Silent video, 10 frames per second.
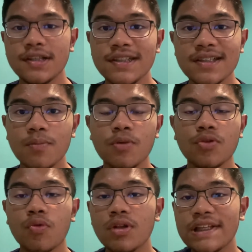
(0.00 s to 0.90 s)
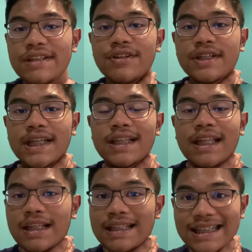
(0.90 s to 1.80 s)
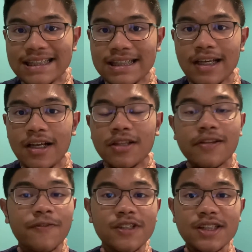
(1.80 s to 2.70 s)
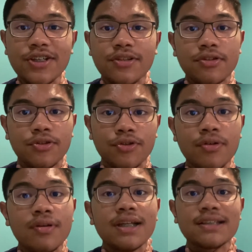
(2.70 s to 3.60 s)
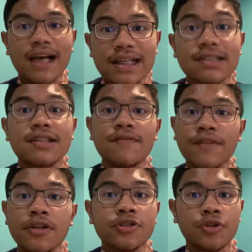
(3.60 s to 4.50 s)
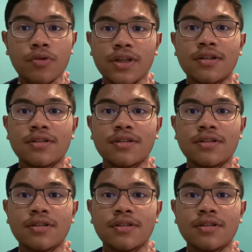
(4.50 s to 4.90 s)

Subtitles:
someone holding their neck like this, the first thing you need to do is ask if they are choking.